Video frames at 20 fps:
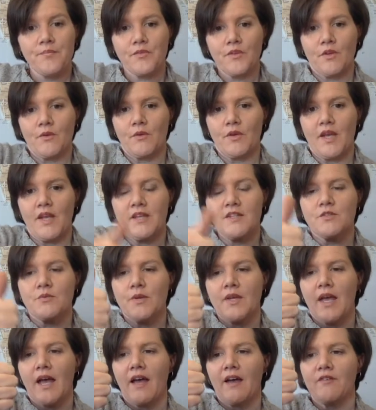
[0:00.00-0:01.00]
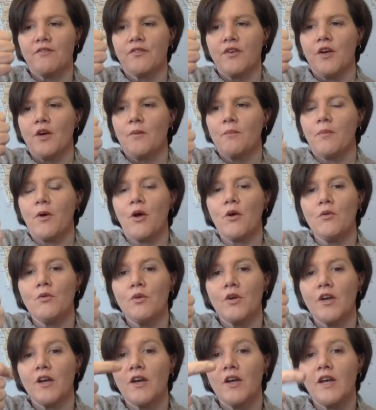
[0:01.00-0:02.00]
Okay, so we have
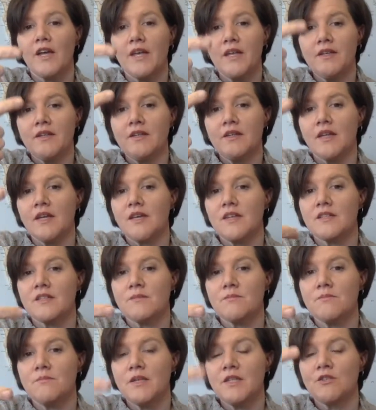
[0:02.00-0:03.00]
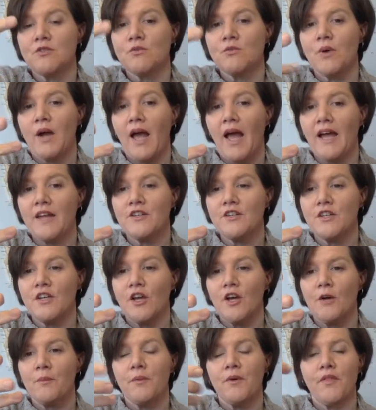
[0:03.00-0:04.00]
pulgar, index, middle,
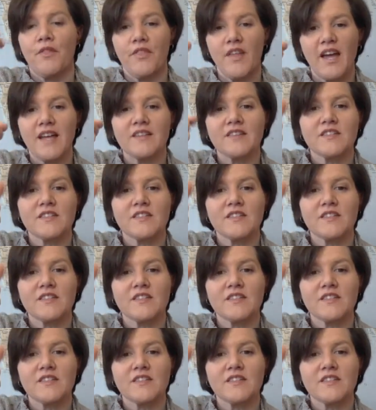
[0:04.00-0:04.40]
annular, but that